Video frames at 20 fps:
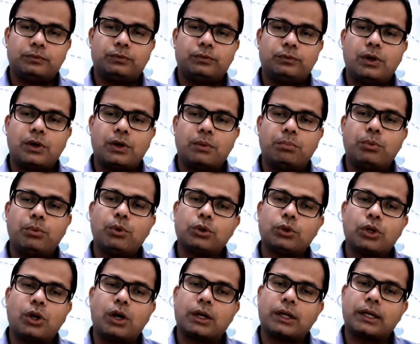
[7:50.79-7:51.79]
for
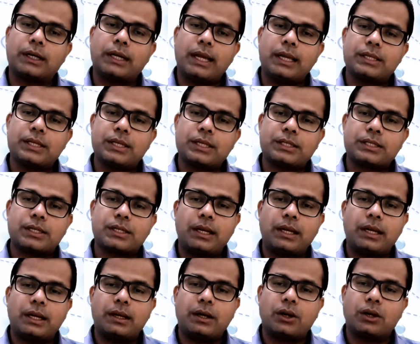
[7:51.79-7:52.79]
both
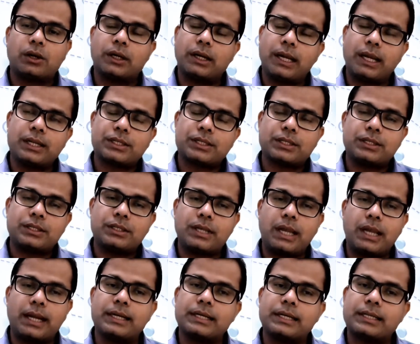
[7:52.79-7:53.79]
organizations
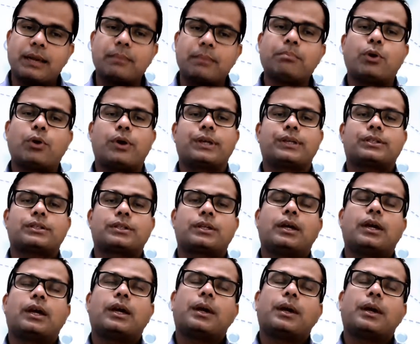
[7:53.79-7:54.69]
and its employees,